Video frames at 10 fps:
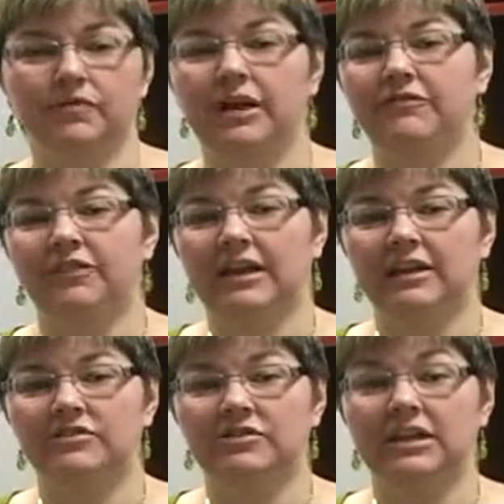for a
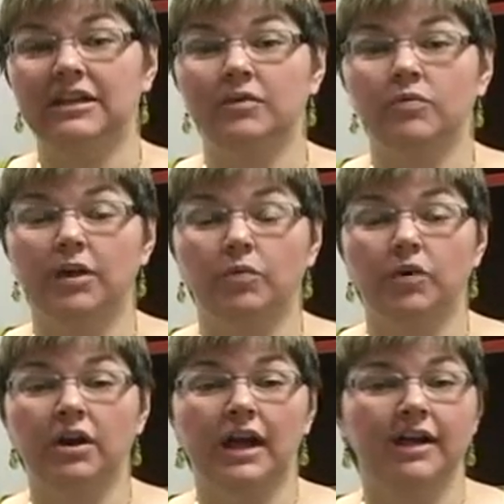financial need, and we
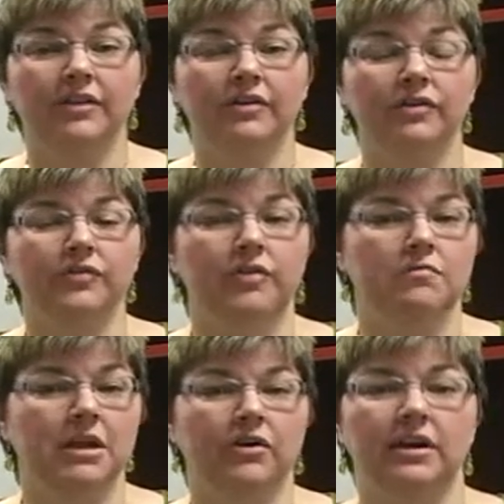award others for
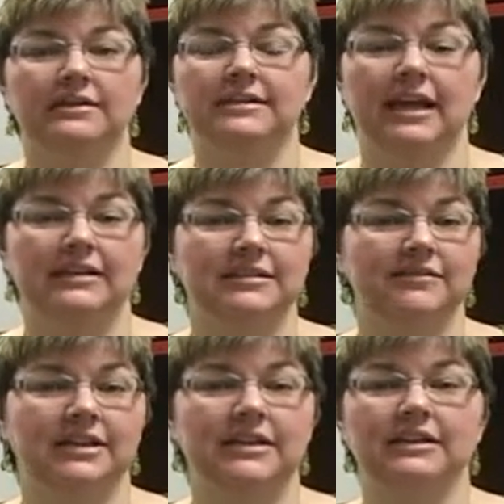merit and
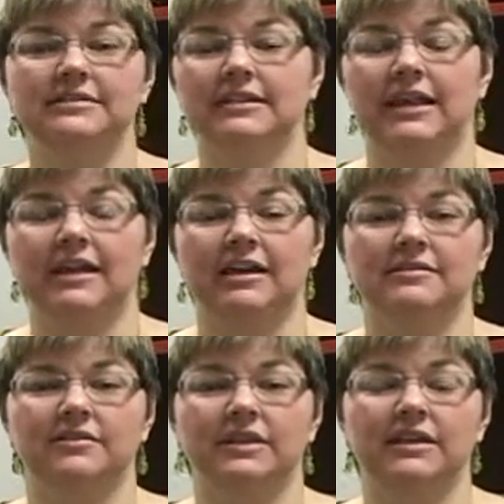activities and that
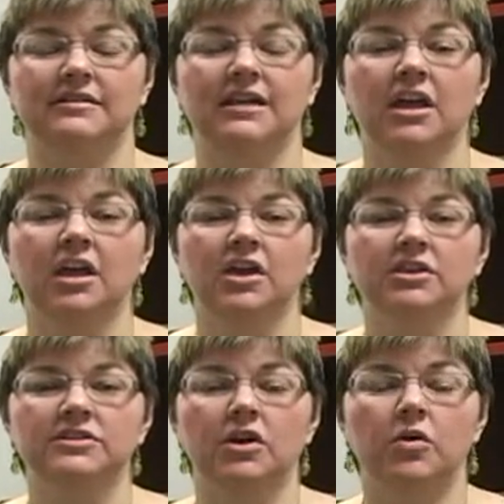kinds of thing.
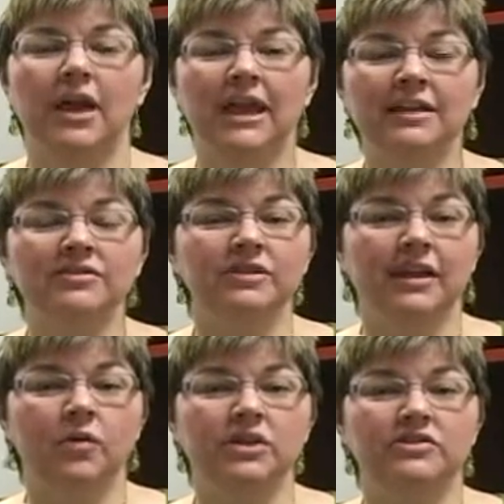So answer
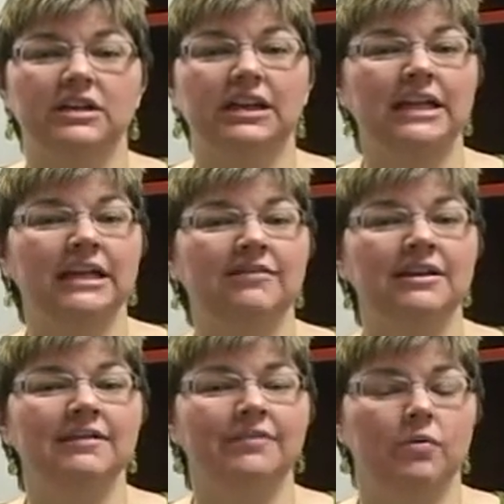that question,
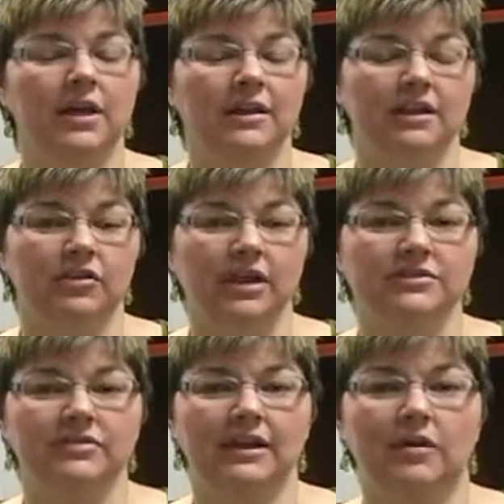even if the way that you're
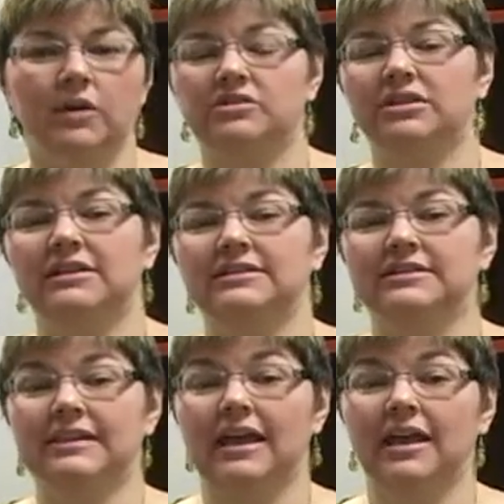answering that question is to
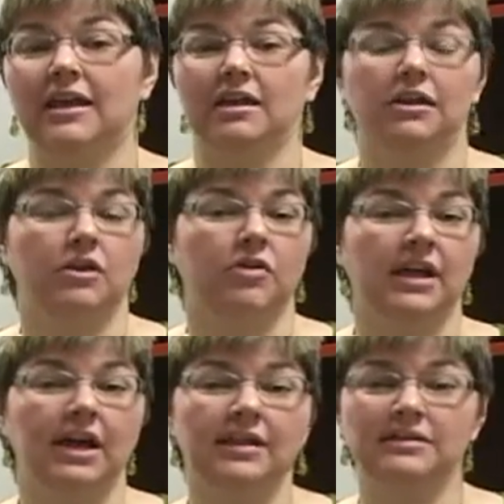say, you know, the
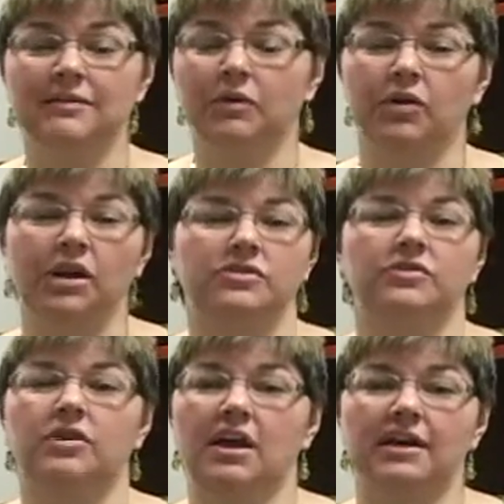college I'm going
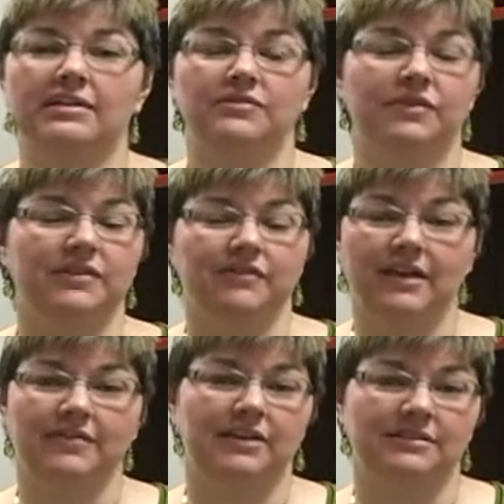to costs
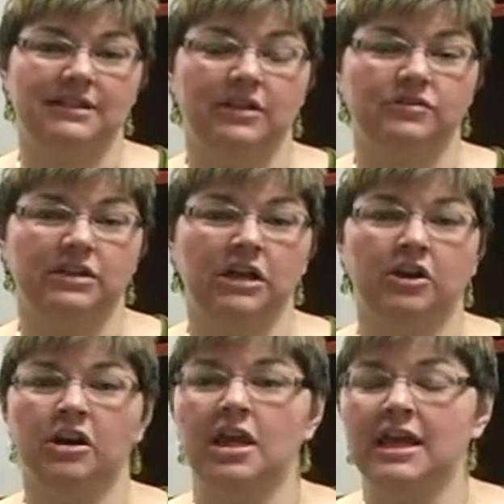$55,000 a
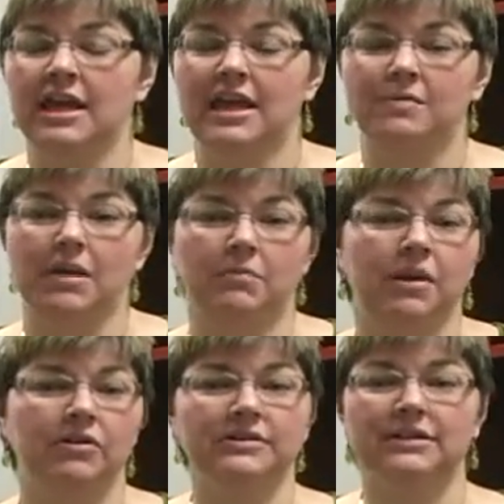year, and my
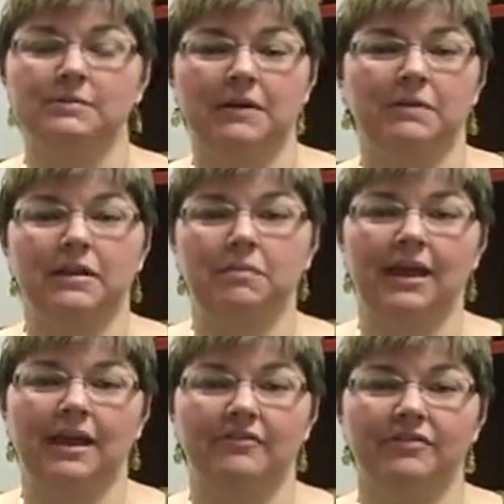parents expect me to
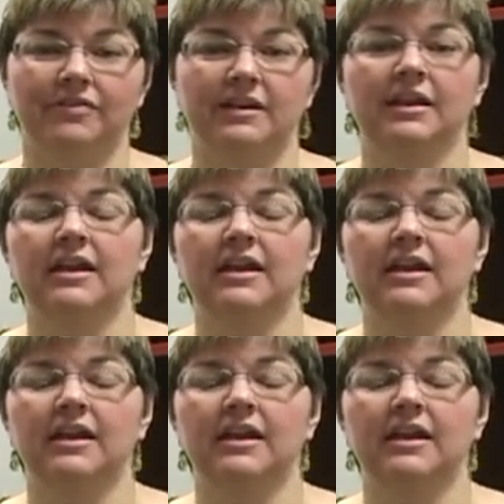pay half of it.